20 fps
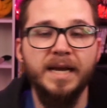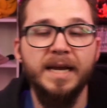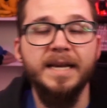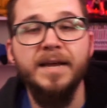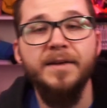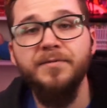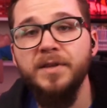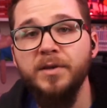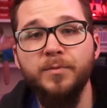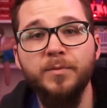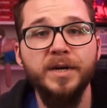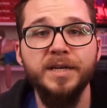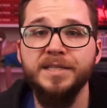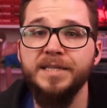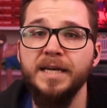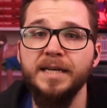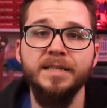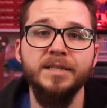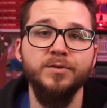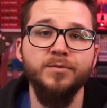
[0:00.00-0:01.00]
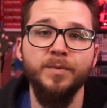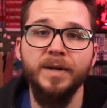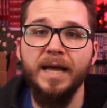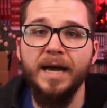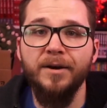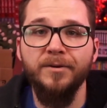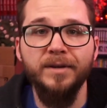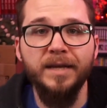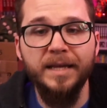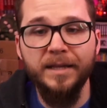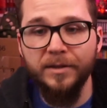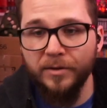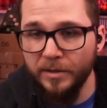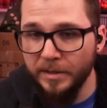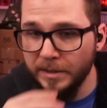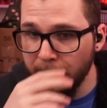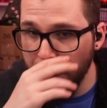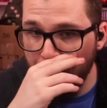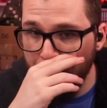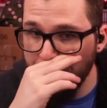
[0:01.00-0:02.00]
I definitely want to check this one out. It
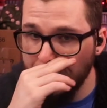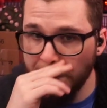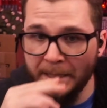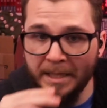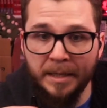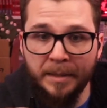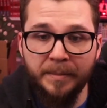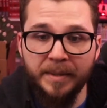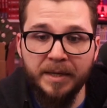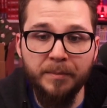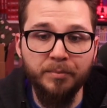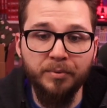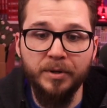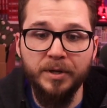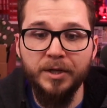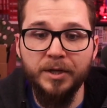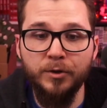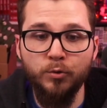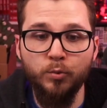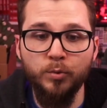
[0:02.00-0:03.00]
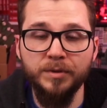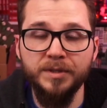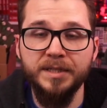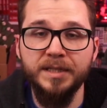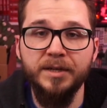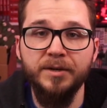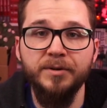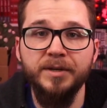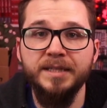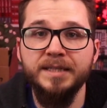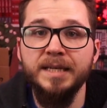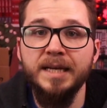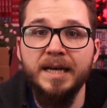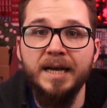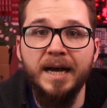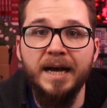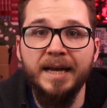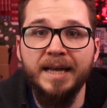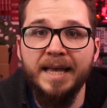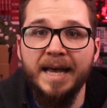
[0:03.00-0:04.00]
looks like it's going to be a pretty cool series.
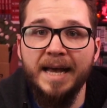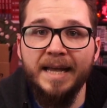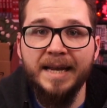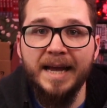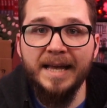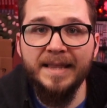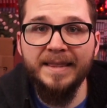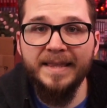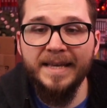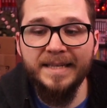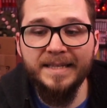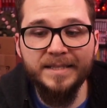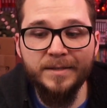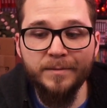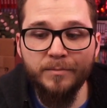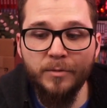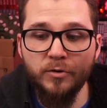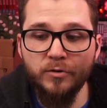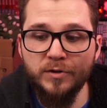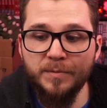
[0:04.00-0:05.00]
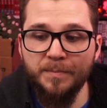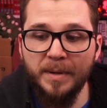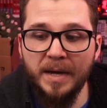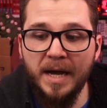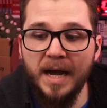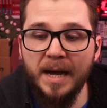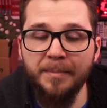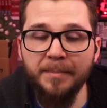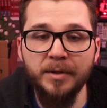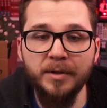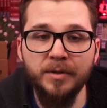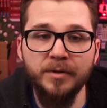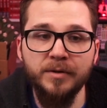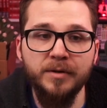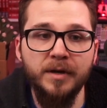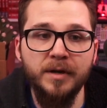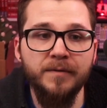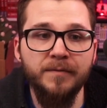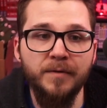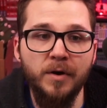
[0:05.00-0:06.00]
Again, I think it's the most popular
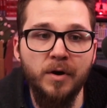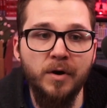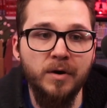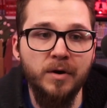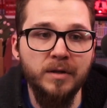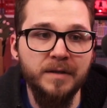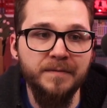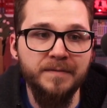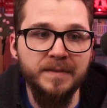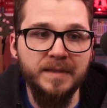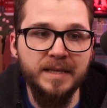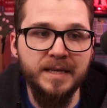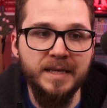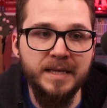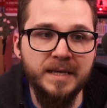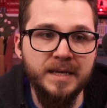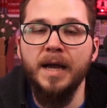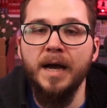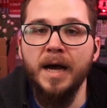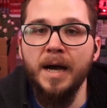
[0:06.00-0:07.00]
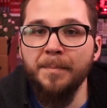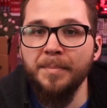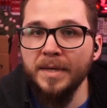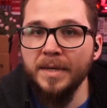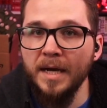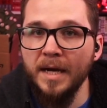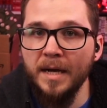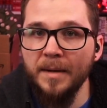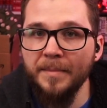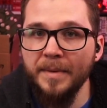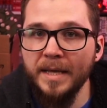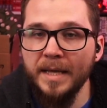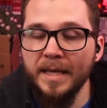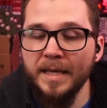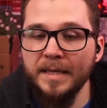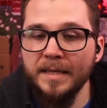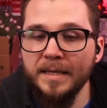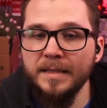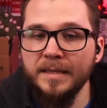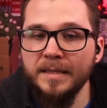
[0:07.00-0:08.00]
of all of the
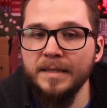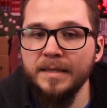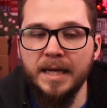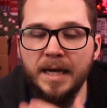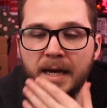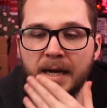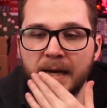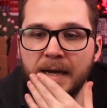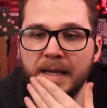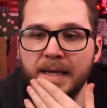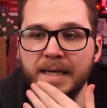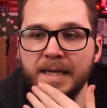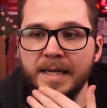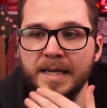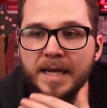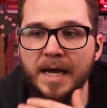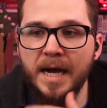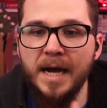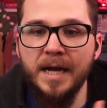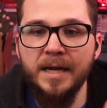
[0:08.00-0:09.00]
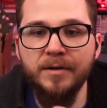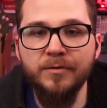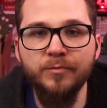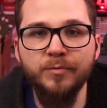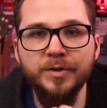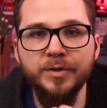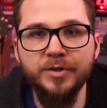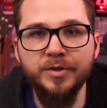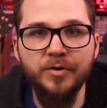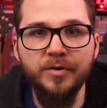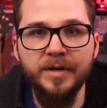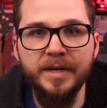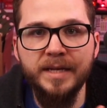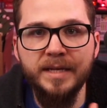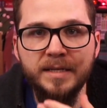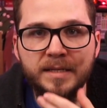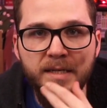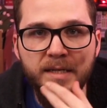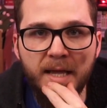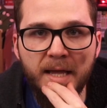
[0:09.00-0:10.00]
upcoming
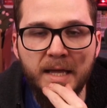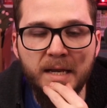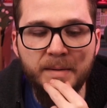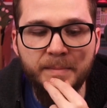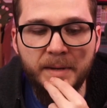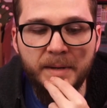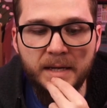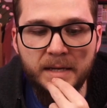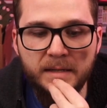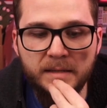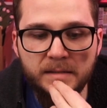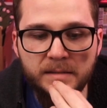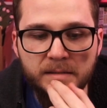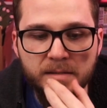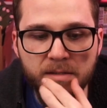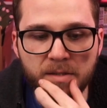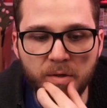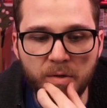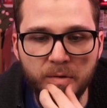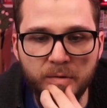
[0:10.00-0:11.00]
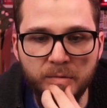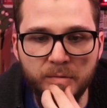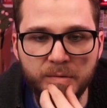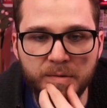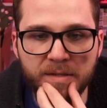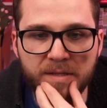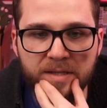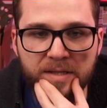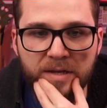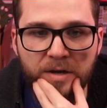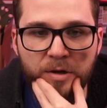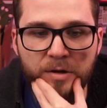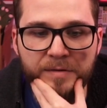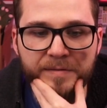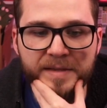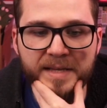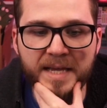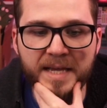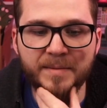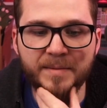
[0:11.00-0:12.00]
non-returning anime. So all of
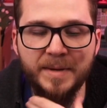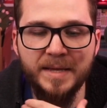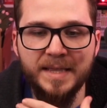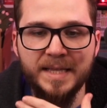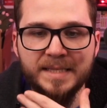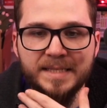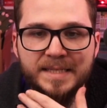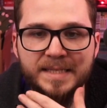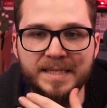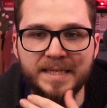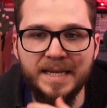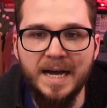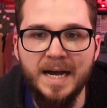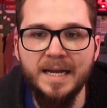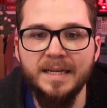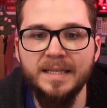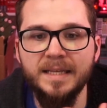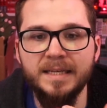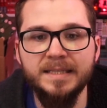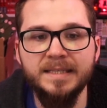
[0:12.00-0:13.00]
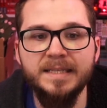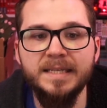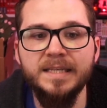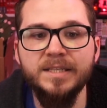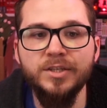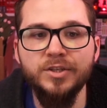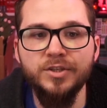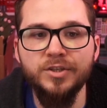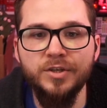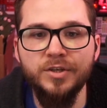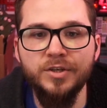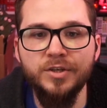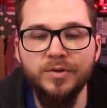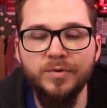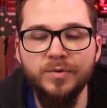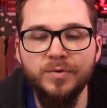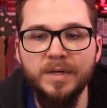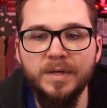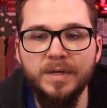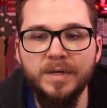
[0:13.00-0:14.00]
the anime that's not like season
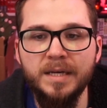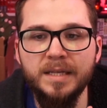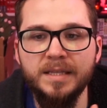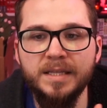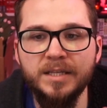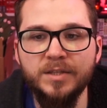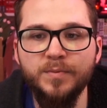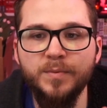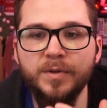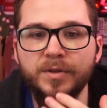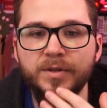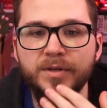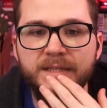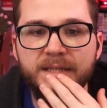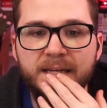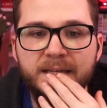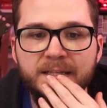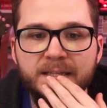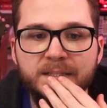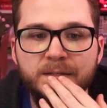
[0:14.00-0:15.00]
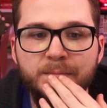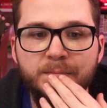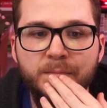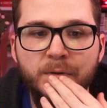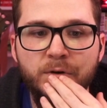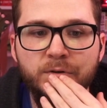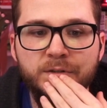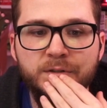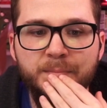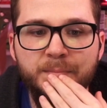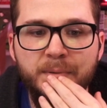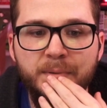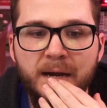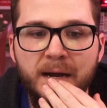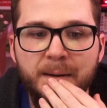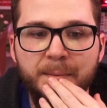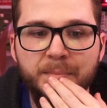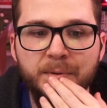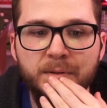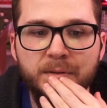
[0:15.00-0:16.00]
2, this one looks like it's the most
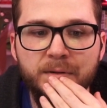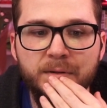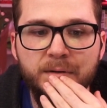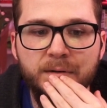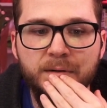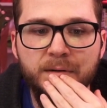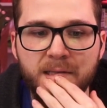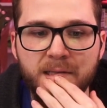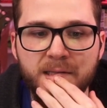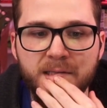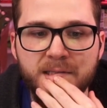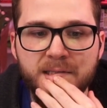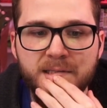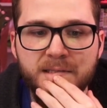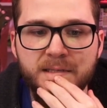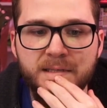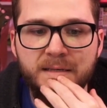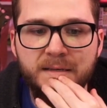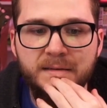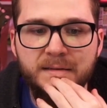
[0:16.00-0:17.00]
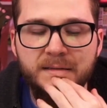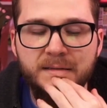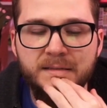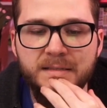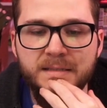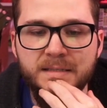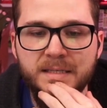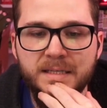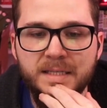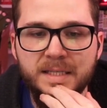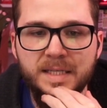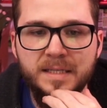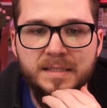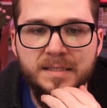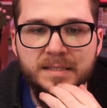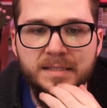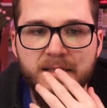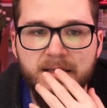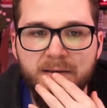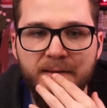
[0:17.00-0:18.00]
popular. Let's see.
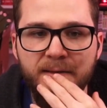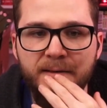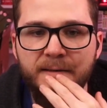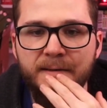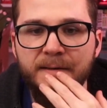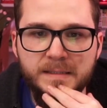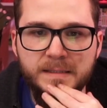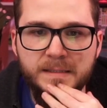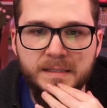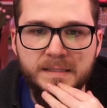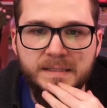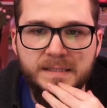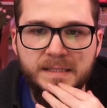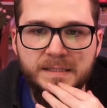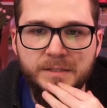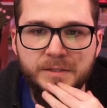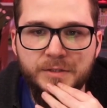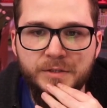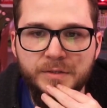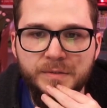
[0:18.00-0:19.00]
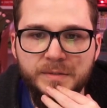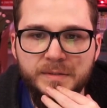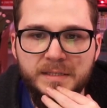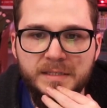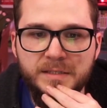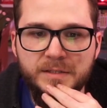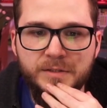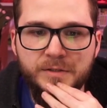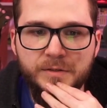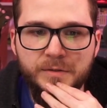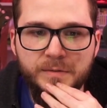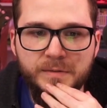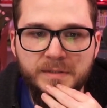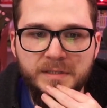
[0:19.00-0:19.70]
Season 2, Season 4.